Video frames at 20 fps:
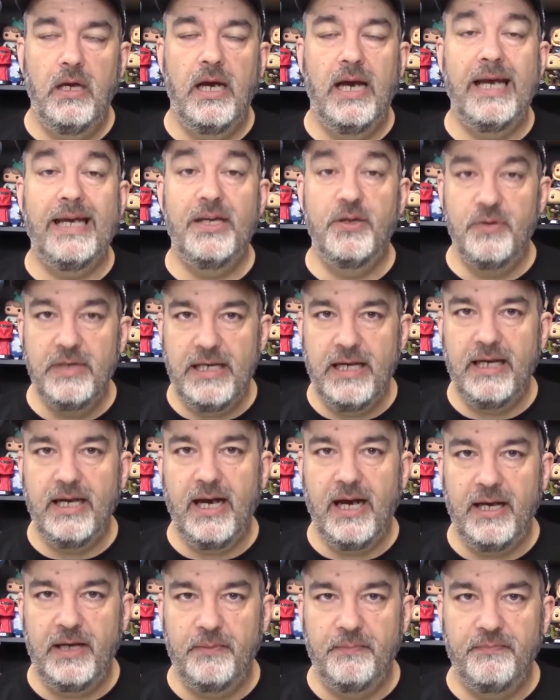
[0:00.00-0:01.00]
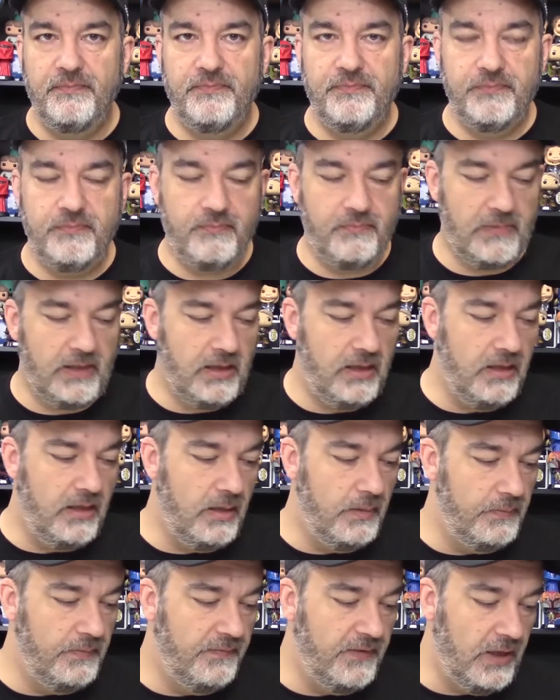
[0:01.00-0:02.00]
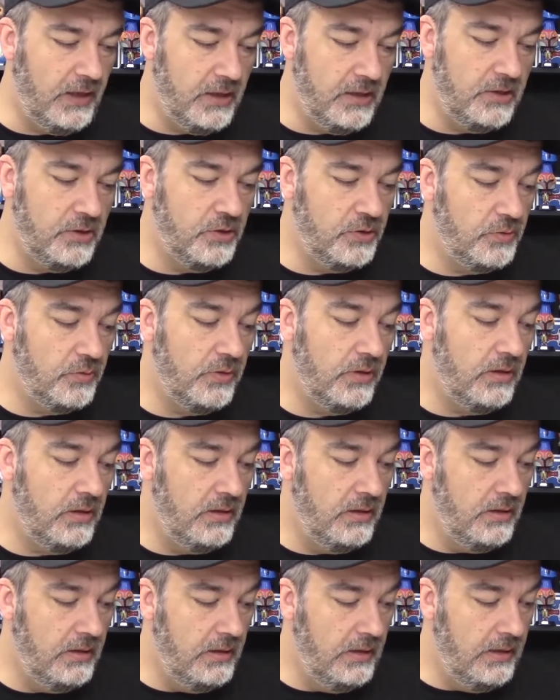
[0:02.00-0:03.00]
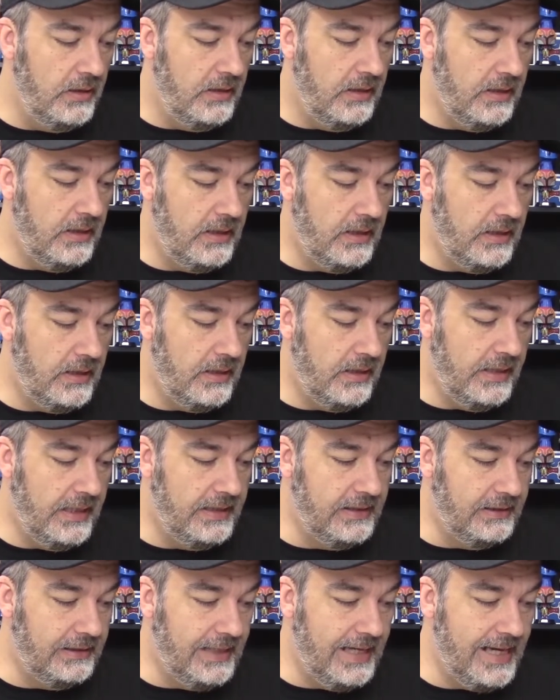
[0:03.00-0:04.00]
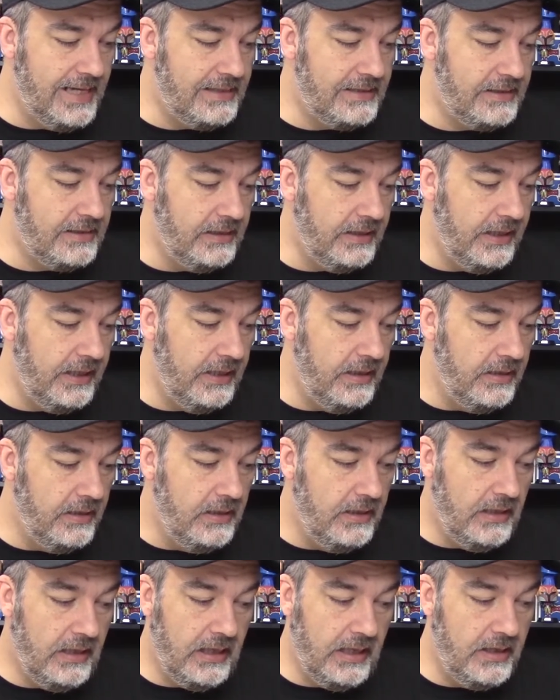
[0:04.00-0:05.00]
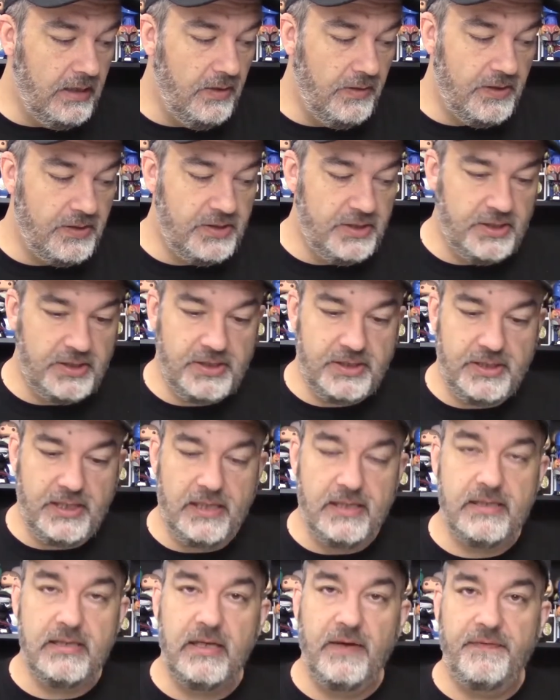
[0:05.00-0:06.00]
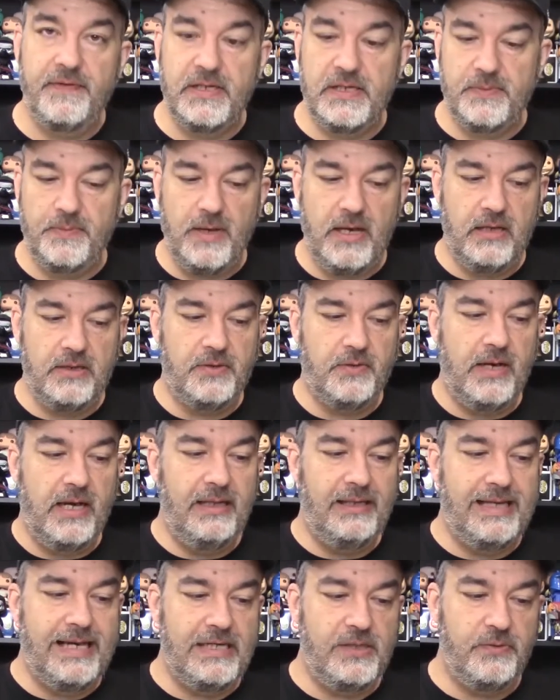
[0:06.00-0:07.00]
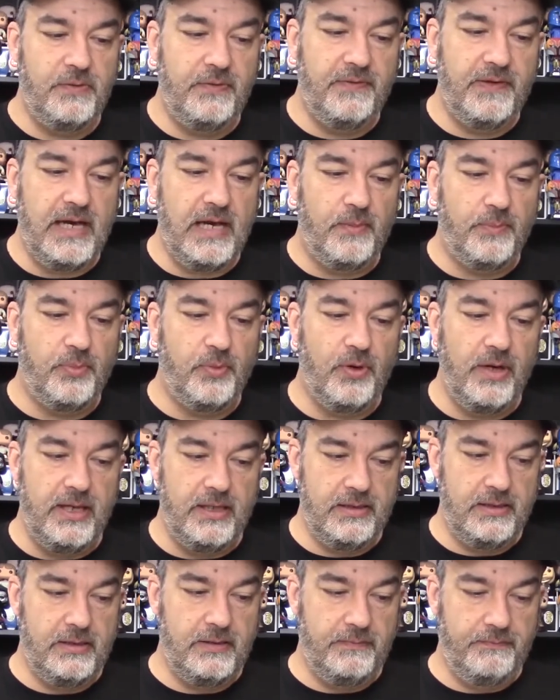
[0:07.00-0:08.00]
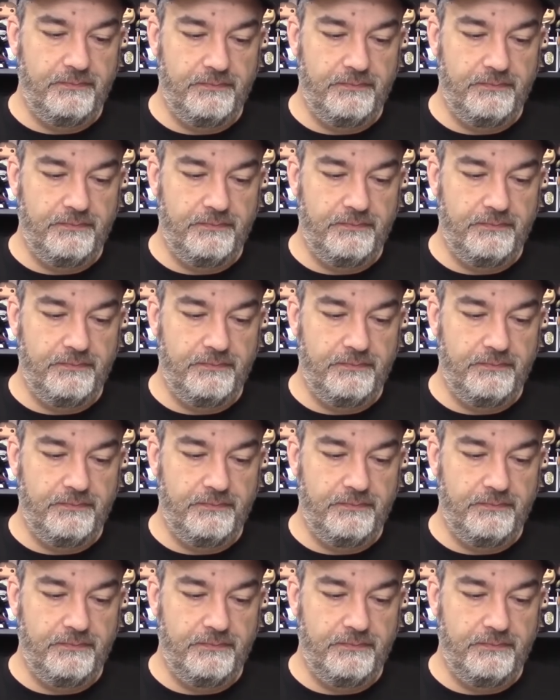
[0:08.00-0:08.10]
a unique item. Very unusual. And lastly, I know there's just a ton of stuff in this box, right? Lastly, we've got a print.